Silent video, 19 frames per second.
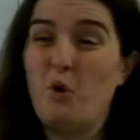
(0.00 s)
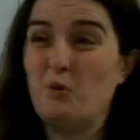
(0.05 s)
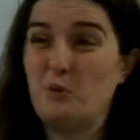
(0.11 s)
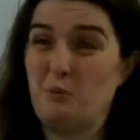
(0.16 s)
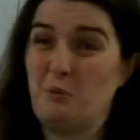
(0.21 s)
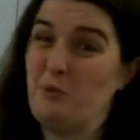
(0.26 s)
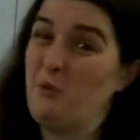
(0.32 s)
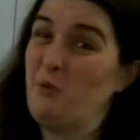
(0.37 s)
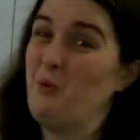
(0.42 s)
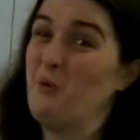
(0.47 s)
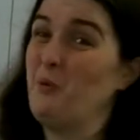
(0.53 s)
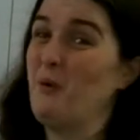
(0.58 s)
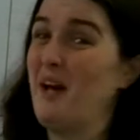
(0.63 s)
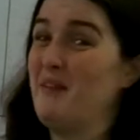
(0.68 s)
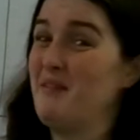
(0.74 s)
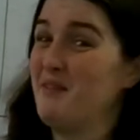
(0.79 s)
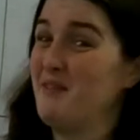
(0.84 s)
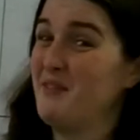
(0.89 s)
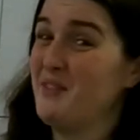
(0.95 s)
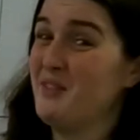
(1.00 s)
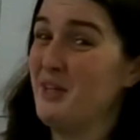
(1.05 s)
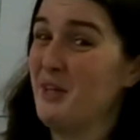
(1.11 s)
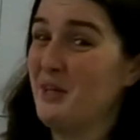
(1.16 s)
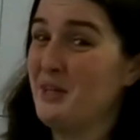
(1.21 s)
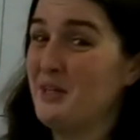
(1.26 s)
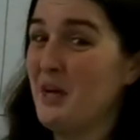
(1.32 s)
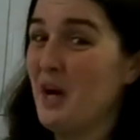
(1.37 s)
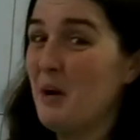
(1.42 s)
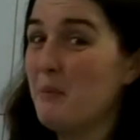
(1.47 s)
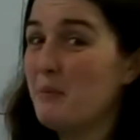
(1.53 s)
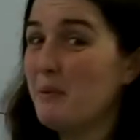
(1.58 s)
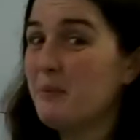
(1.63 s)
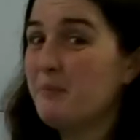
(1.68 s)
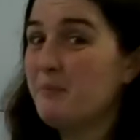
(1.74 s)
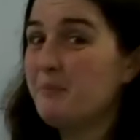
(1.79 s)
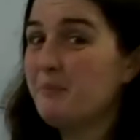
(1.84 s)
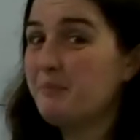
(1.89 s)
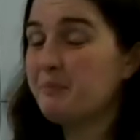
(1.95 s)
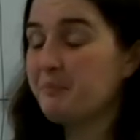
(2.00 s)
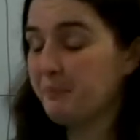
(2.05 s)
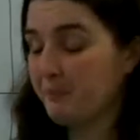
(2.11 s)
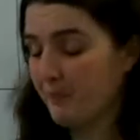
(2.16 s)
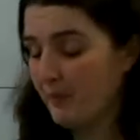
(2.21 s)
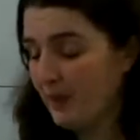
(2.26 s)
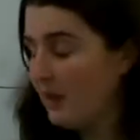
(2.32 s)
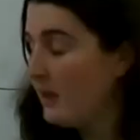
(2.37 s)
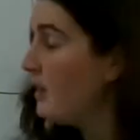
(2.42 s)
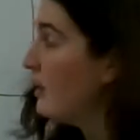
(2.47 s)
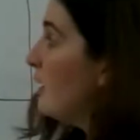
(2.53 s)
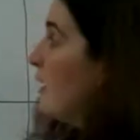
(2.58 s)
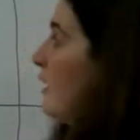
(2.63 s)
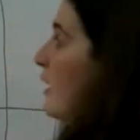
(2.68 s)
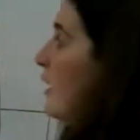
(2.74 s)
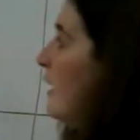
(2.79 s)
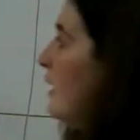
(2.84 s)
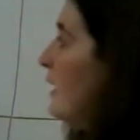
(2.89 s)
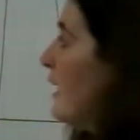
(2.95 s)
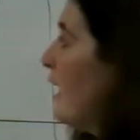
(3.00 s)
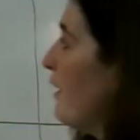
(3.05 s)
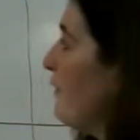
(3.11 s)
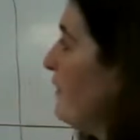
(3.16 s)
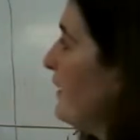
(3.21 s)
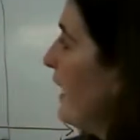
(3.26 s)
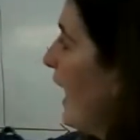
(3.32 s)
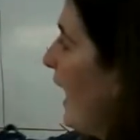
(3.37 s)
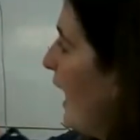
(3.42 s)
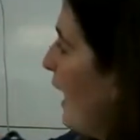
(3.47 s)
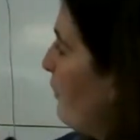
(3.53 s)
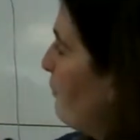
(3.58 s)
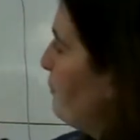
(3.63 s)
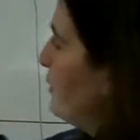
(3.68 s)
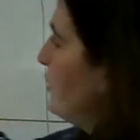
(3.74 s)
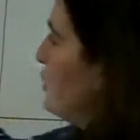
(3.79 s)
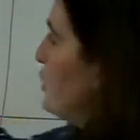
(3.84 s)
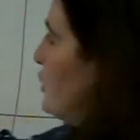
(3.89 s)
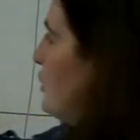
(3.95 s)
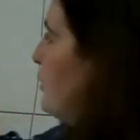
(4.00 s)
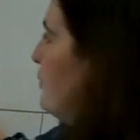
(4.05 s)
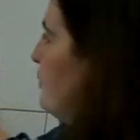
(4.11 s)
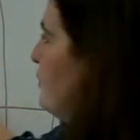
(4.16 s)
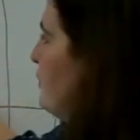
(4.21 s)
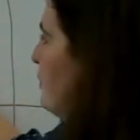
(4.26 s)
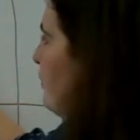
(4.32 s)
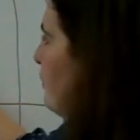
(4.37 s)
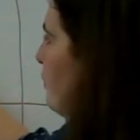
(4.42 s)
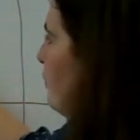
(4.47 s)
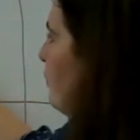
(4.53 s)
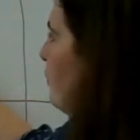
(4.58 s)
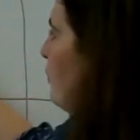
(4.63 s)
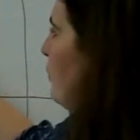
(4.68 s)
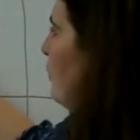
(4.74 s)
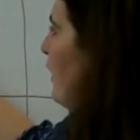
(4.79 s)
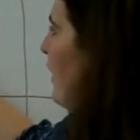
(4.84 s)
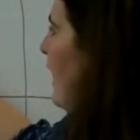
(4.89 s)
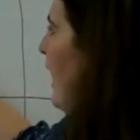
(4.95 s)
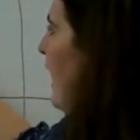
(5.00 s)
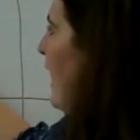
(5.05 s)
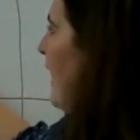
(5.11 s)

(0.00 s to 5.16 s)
was before the wave even turned up. Now, the amplitude, or